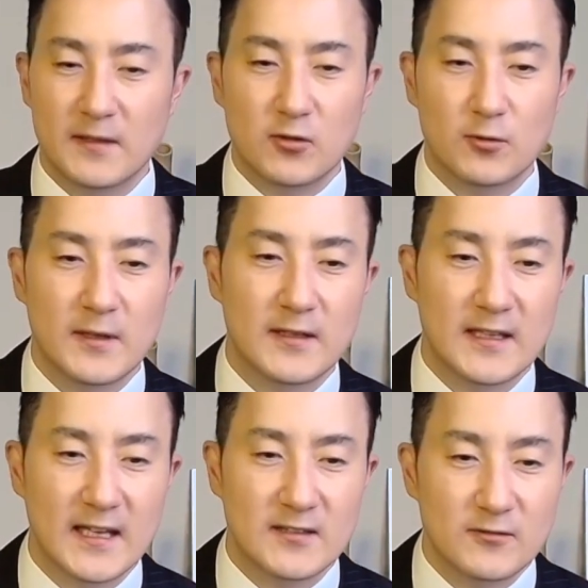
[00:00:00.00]
This would be the
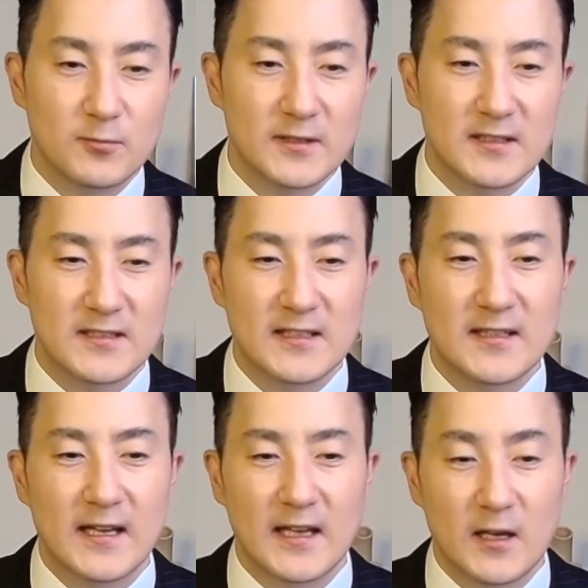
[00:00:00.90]
case for businesses
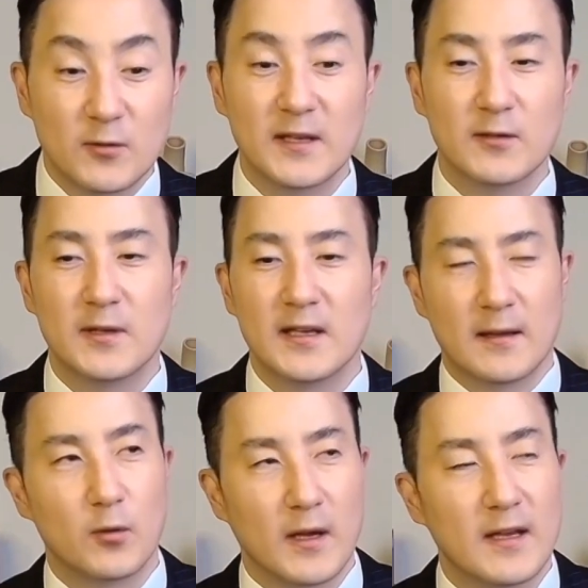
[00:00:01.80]
like Airbnb,
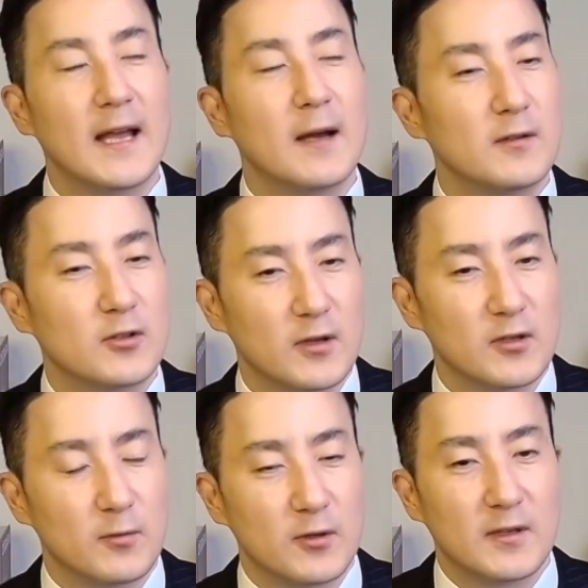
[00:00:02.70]
where the average
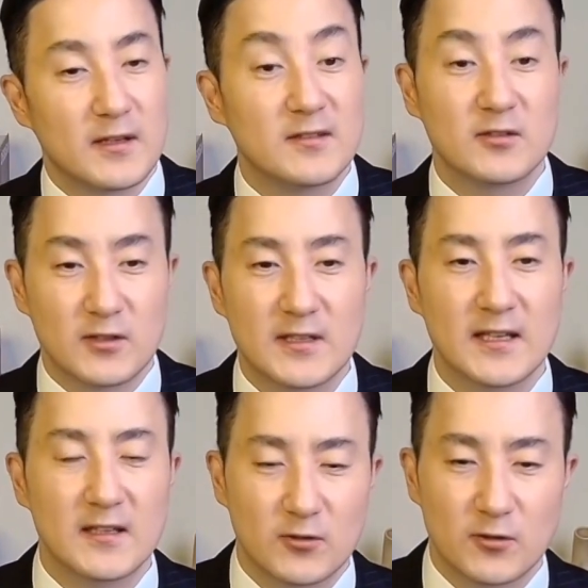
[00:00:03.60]
rental period is 30
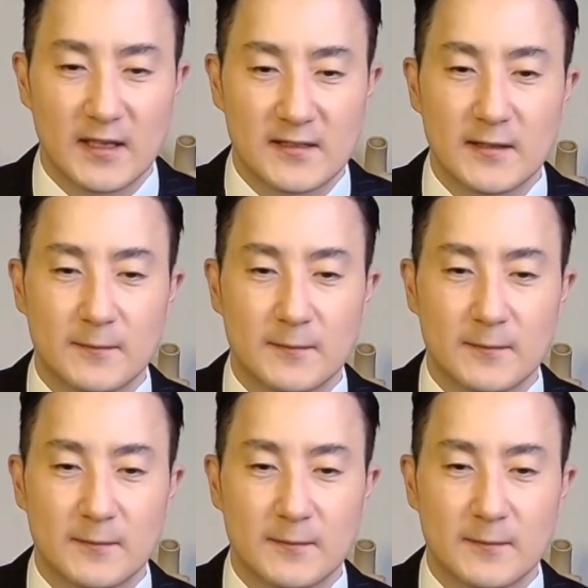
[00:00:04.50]
days or less.